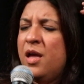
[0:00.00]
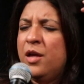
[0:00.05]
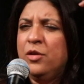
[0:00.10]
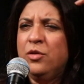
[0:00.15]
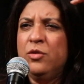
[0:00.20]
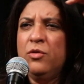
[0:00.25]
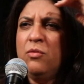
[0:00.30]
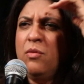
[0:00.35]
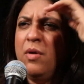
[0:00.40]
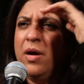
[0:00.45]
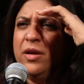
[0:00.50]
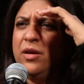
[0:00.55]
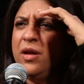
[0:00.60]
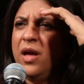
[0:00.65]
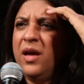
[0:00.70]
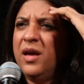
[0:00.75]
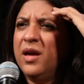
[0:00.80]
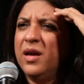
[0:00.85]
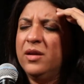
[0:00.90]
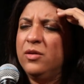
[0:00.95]
No,
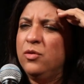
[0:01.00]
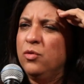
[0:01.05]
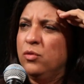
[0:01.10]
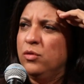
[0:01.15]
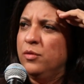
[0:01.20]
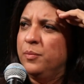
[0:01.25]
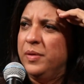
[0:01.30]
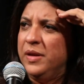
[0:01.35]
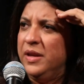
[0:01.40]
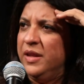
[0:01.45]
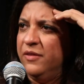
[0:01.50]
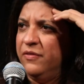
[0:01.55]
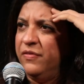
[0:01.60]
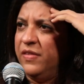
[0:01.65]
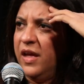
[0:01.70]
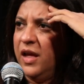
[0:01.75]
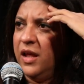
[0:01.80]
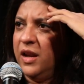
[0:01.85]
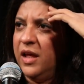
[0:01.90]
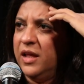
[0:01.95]
I don't believe
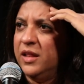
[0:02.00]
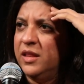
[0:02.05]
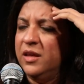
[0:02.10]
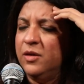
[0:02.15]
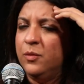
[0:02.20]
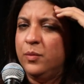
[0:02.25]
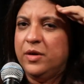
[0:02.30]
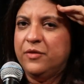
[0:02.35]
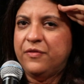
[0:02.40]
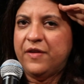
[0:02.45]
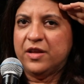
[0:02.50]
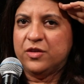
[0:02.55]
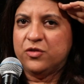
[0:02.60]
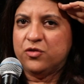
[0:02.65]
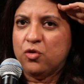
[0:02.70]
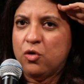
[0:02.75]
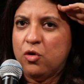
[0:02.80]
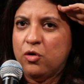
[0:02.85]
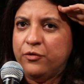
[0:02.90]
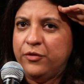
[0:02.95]
that. I think we've had
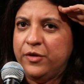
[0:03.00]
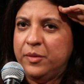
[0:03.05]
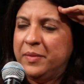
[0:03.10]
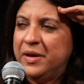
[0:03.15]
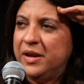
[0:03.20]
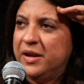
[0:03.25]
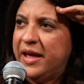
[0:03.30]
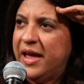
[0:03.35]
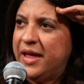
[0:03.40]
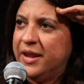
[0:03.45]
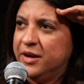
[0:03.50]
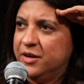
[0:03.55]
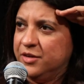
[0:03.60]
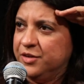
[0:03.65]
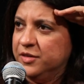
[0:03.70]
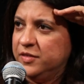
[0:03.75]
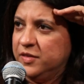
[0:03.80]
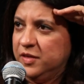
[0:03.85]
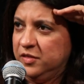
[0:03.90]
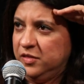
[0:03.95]
strong female
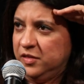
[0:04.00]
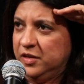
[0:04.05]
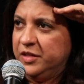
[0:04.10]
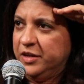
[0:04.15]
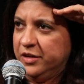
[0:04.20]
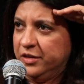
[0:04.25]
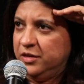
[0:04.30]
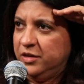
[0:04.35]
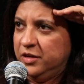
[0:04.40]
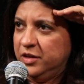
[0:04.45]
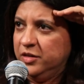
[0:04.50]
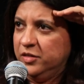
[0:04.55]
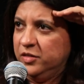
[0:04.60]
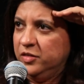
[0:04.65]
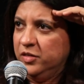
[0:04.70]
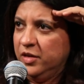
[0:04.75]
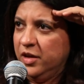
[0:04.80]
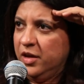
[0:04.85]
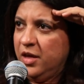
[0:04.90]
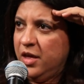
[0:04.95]
characters since the
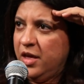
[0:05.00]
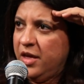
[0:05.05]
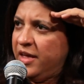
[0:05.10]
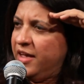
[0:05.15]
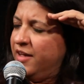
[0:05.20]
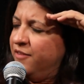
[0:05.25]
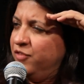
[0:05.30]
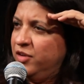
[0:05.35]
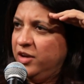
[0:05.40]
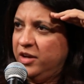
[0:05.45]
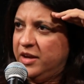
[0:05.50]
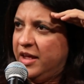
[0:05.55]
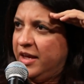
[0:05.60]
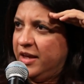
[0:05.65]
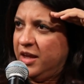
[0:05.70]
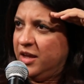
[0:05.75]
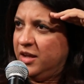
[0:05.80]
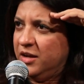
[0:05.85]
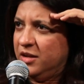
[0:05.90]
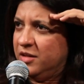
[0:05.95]
30s. Every
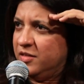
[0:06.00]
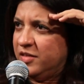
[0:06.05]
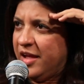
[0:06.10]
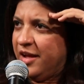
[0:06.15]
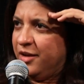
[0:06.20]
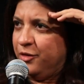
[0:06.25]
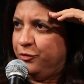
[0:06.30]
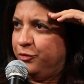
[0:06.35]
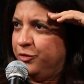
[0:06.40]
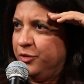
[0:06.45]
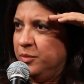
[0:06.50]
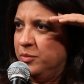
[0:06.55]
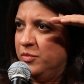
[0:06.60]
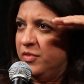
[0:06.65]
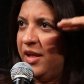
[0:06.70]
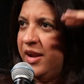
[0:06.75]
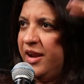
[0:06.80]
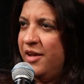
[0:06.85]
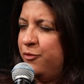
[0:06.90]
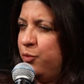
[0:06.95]
decade has had films
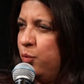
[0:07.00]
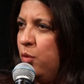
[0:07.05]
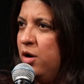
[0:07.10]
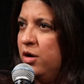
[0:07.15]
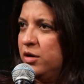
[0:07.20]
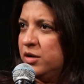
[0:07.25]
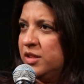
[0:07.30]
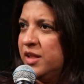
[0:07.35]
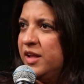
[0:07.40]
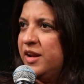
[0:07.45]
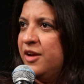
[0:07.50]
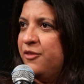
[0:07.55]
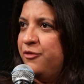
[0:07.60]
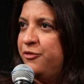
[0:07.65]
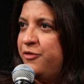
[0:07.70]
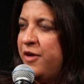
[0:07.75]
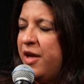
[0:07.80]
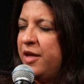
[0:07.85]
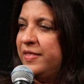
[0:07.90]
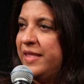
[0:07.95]
that have worked
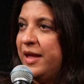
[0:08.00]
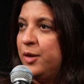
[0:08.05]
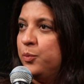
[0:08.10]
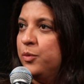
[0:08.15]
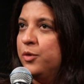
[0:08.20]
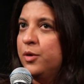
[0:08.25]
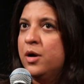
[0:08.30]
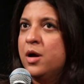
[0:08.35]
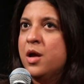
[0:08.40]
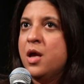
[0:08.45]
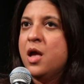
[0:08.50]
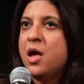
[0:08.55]
that were